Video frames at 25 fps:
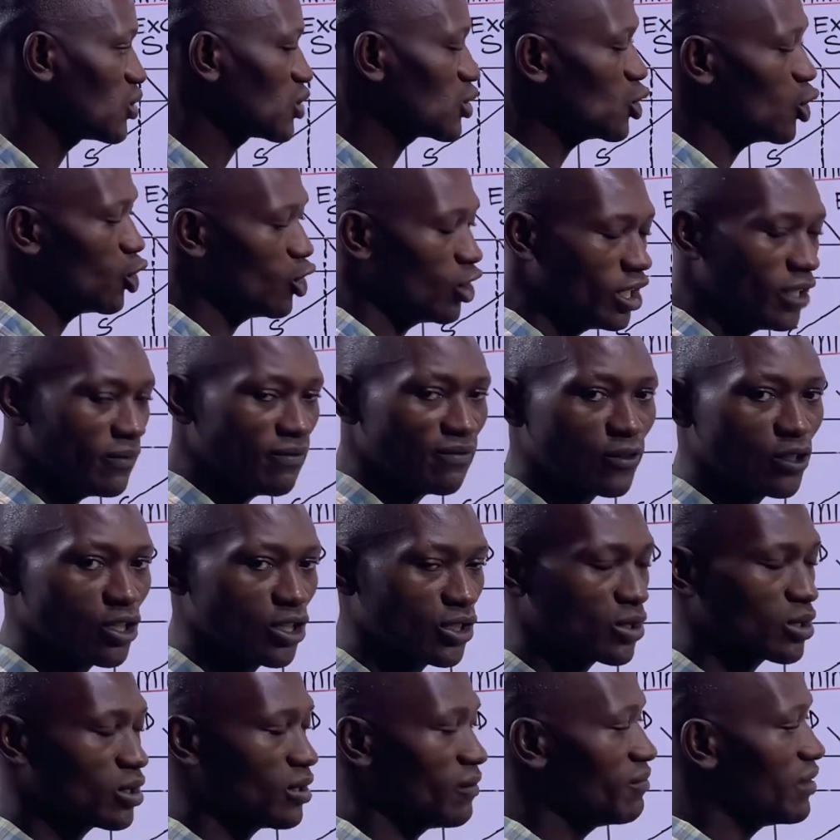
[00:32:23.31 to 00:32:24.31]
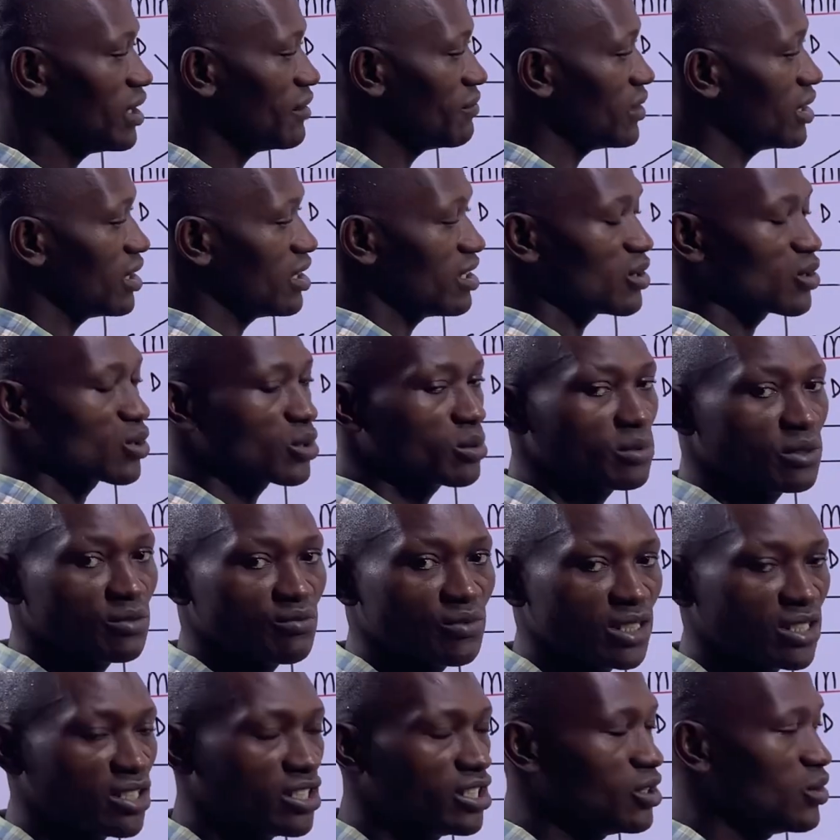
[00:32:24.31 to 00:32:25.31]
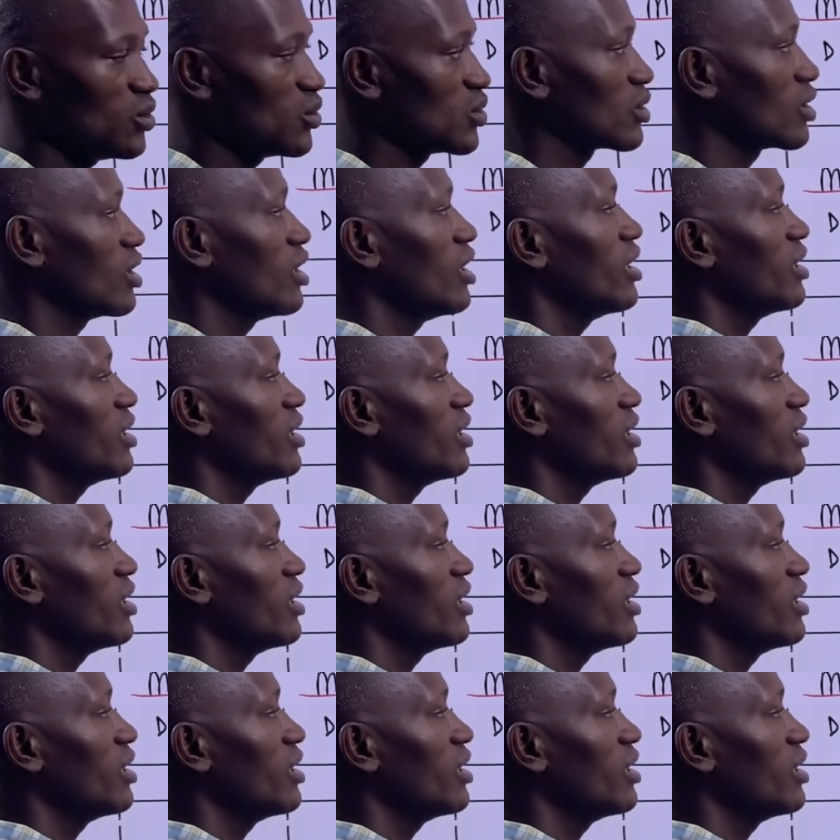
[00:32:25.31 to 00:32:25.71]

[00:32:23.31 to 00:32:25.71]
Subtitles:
So if cost of living is to be reduced,